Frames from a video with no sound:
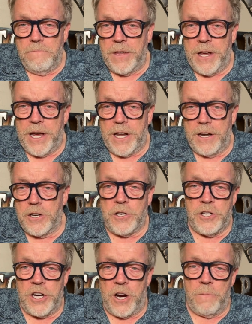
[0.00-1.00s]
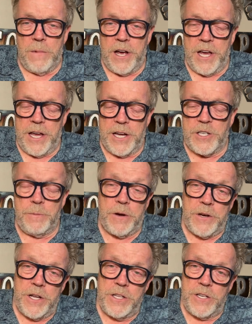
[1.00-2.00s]
and share my
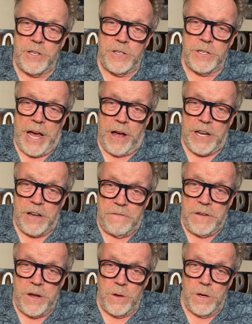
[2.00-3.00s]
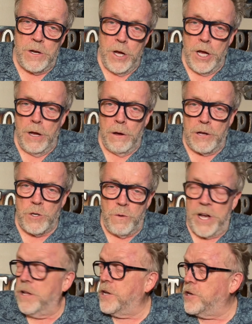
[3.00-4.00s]
experiences out in the field, as
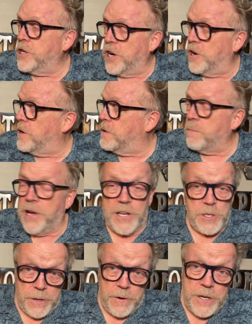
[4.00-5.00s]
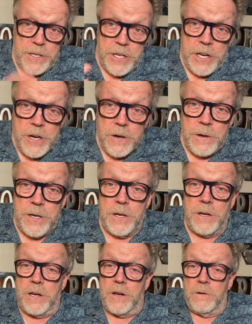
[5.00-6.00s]
well as share my experiences here
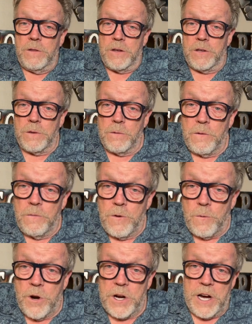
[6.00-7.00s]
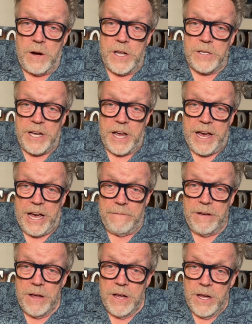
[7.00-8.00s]
in, you know, the work areas I
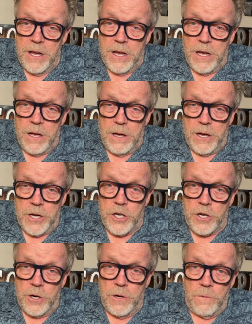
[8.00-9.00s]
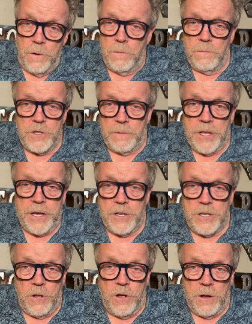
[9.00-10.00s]
have, and show you some
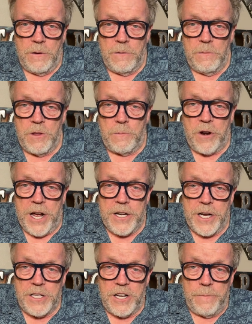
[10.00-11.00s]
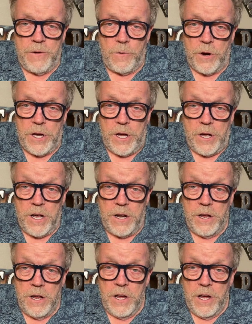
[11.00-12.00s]
things along the projects that I've been working
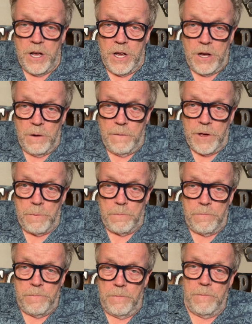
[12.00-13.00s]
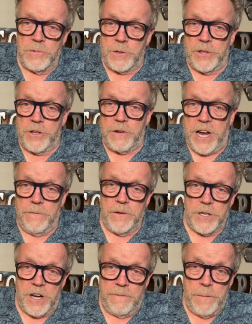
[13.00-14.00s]
on with some of the travels
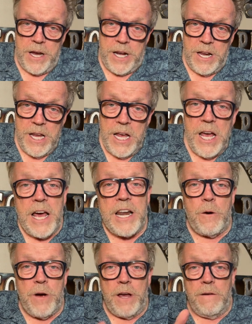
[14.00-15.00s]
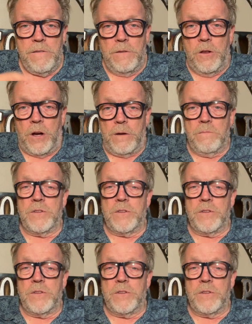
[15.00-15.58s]
that I've made. Anyway, look,